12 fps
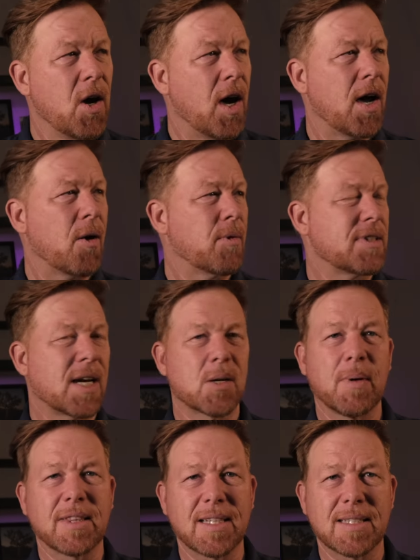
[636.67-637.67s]
Uh, we talked
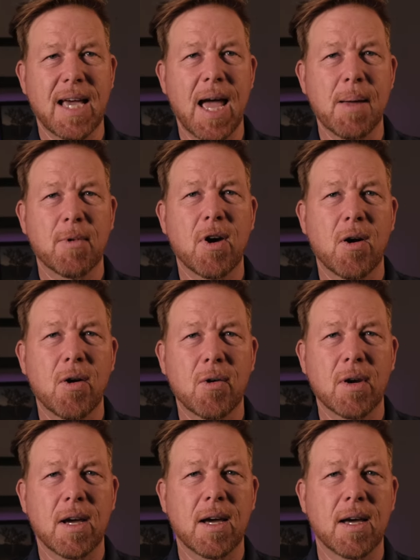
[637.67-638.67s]
about the time
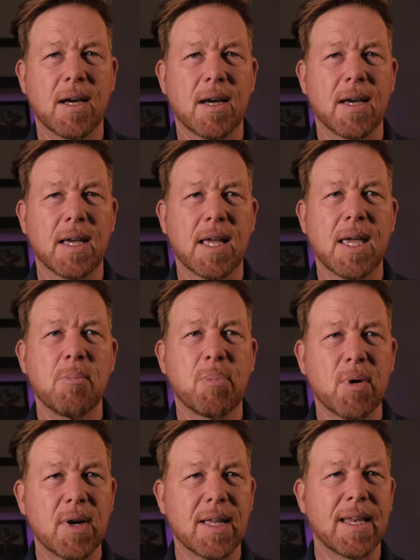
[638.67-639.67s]
code uh,
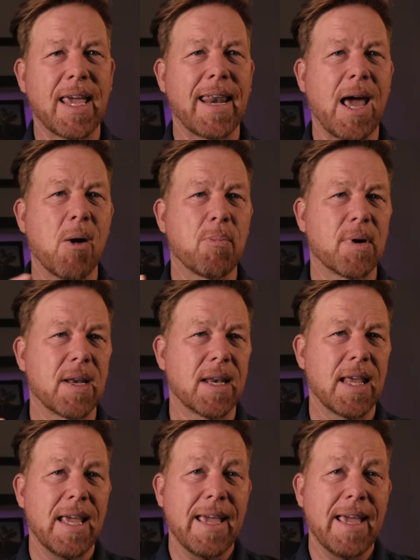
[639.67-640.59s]
input and output,